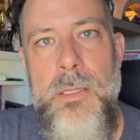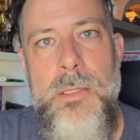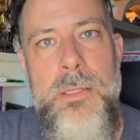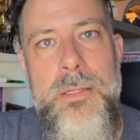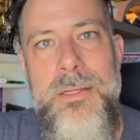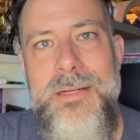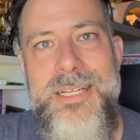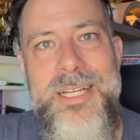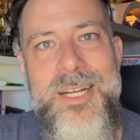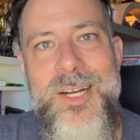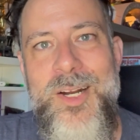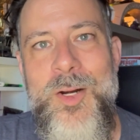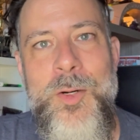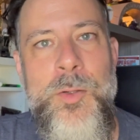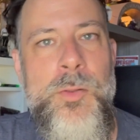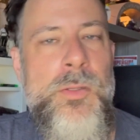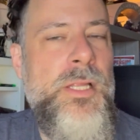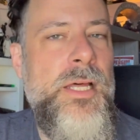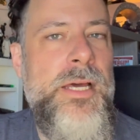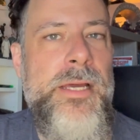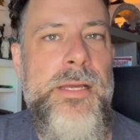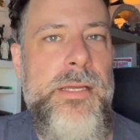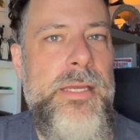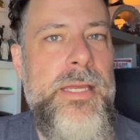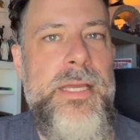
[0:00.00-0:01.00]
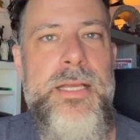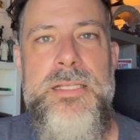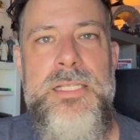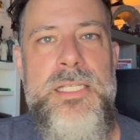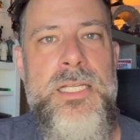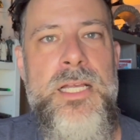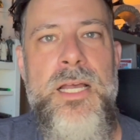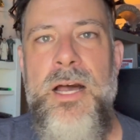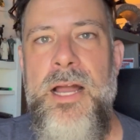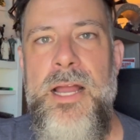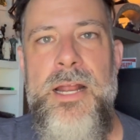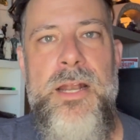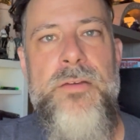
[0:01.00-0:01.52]
Like, it's
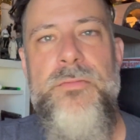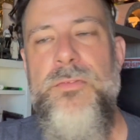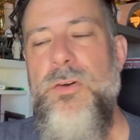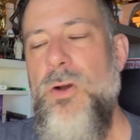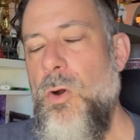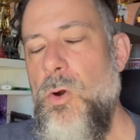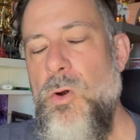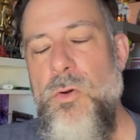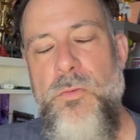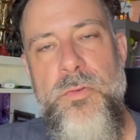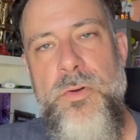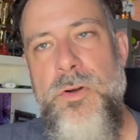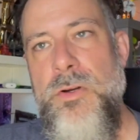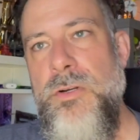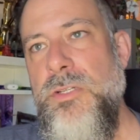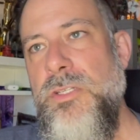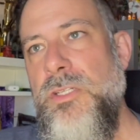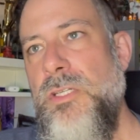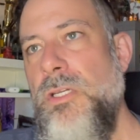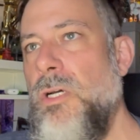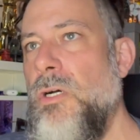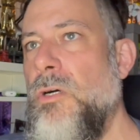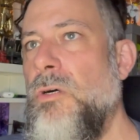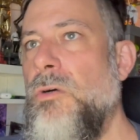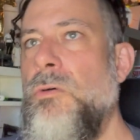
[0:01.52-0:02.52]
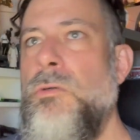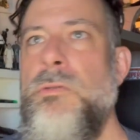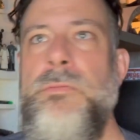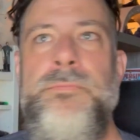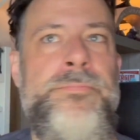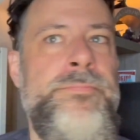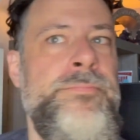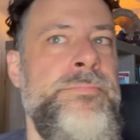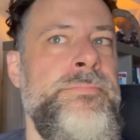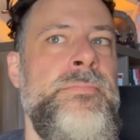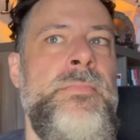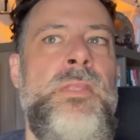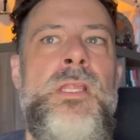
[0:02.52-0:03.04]
kind of over. So
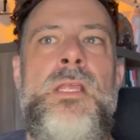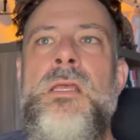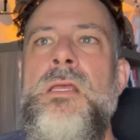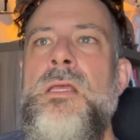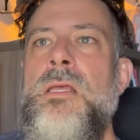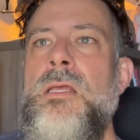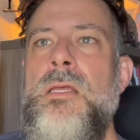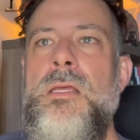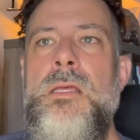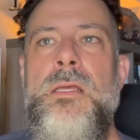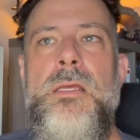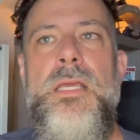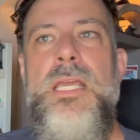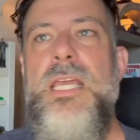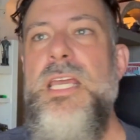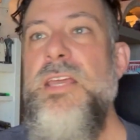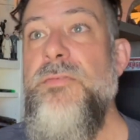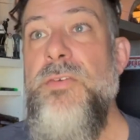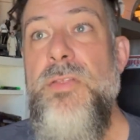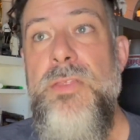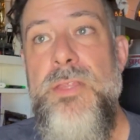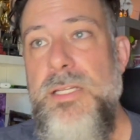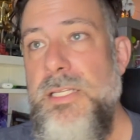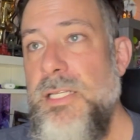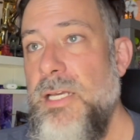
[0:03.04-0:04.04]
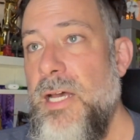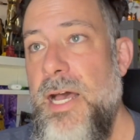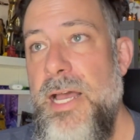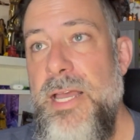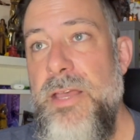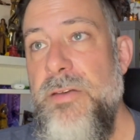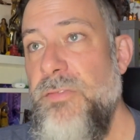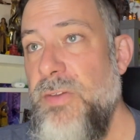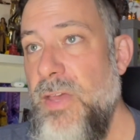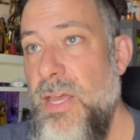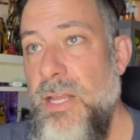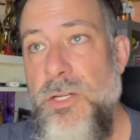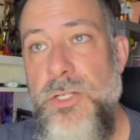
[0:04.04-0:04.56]
even the TIE
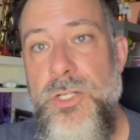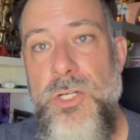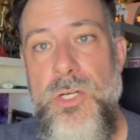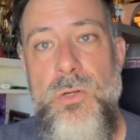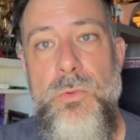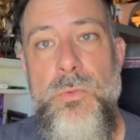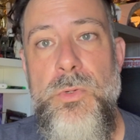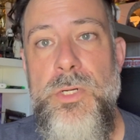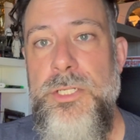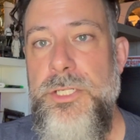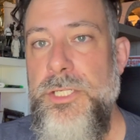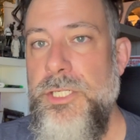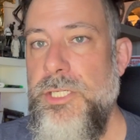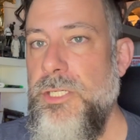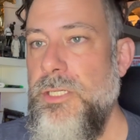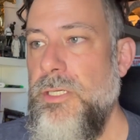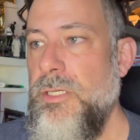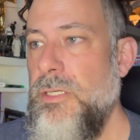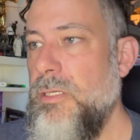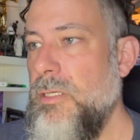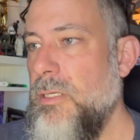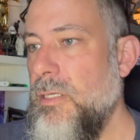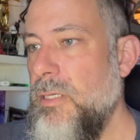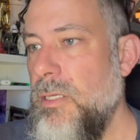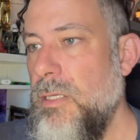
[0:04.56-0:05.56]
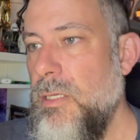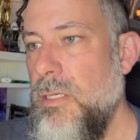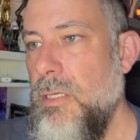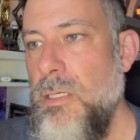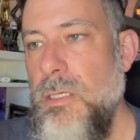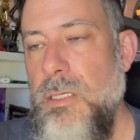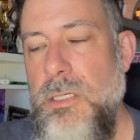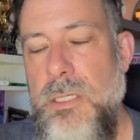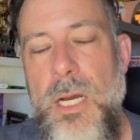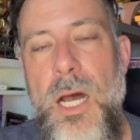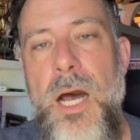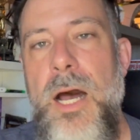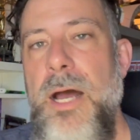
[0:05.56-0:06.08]
Avenger, which,
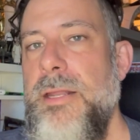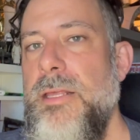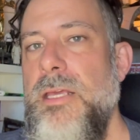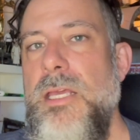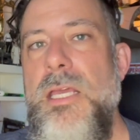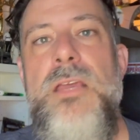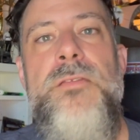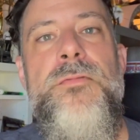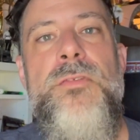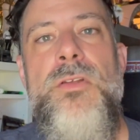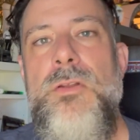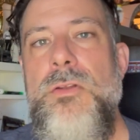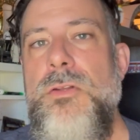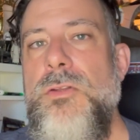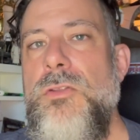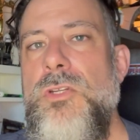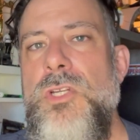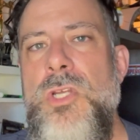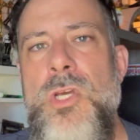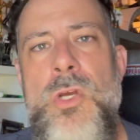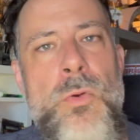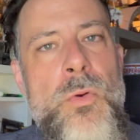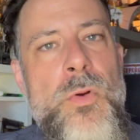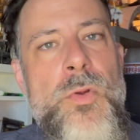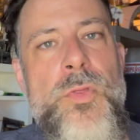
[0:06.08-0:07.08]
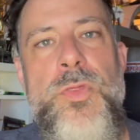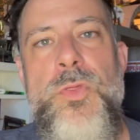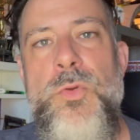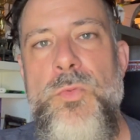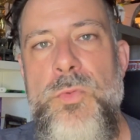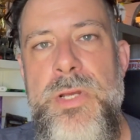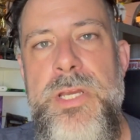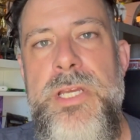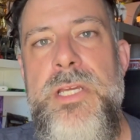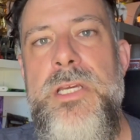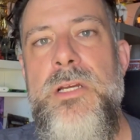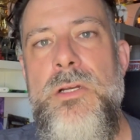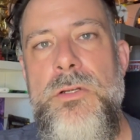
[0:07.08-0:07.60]
God, even 2 or
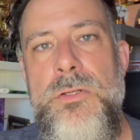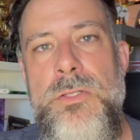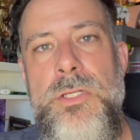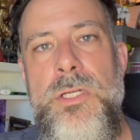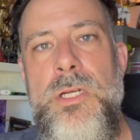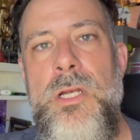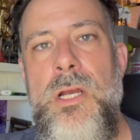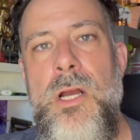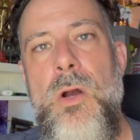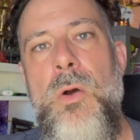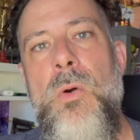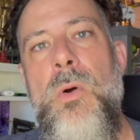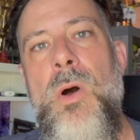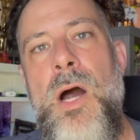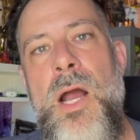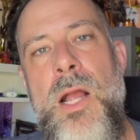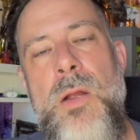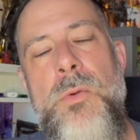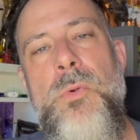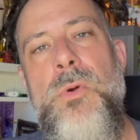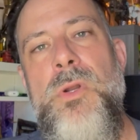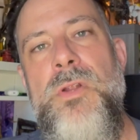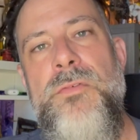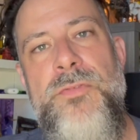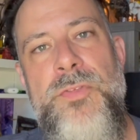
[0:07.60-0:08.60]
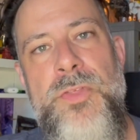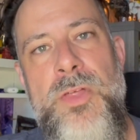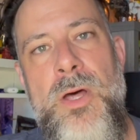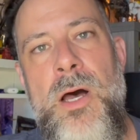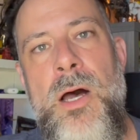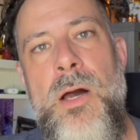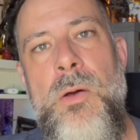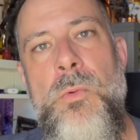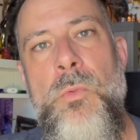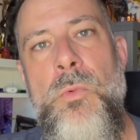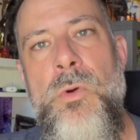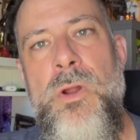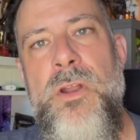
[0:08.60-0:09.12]
3 years ago, I would have
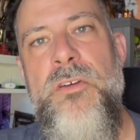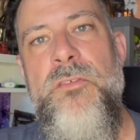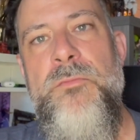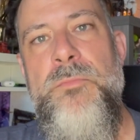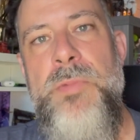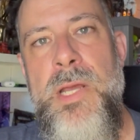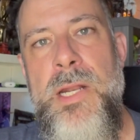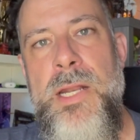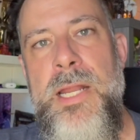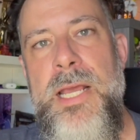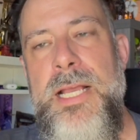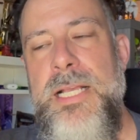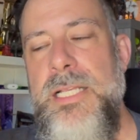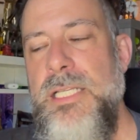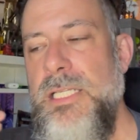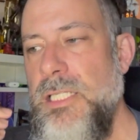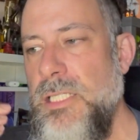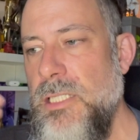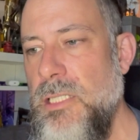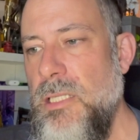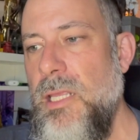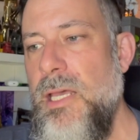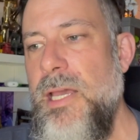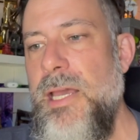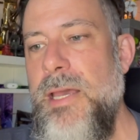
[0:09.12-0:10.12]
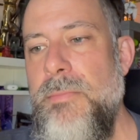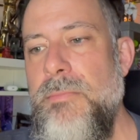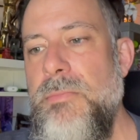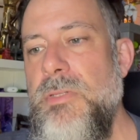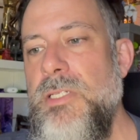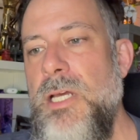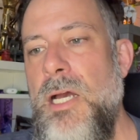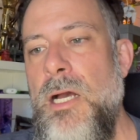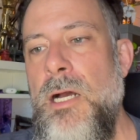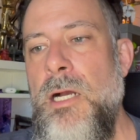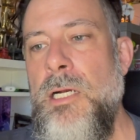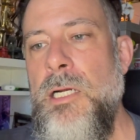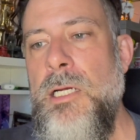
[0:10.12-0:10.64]
thought would have been a slam
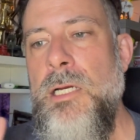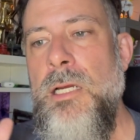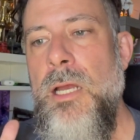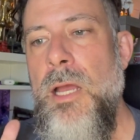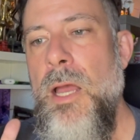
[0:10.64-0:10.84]
dunk